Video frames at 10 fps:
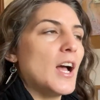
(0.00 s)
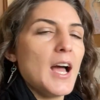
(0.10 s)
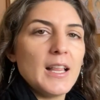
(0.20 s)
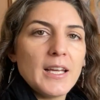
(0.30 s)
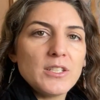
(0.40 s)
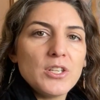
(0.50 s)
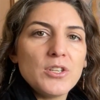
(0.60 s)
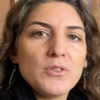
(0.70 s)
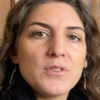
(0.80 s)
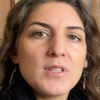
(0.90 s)
I like to
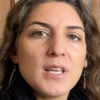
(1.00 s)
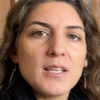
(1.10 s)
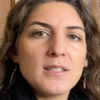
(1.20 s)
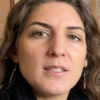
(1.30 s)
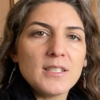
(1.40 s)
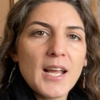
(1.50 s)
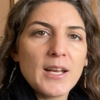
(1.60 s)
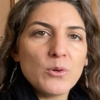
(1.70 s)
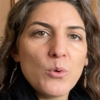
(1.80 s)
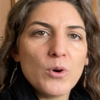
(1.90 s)
use this
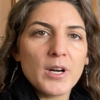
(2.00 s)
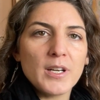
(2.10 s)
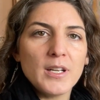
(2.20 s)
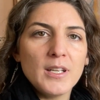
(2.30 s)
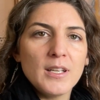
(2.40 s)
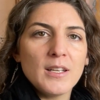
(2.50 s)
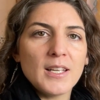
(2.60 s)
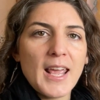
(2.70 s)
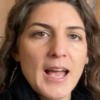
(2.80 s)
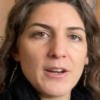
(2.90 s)
10-quart
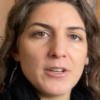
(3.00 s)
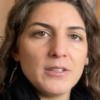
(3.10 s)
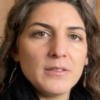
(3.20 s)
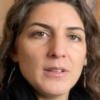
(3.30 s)
canner.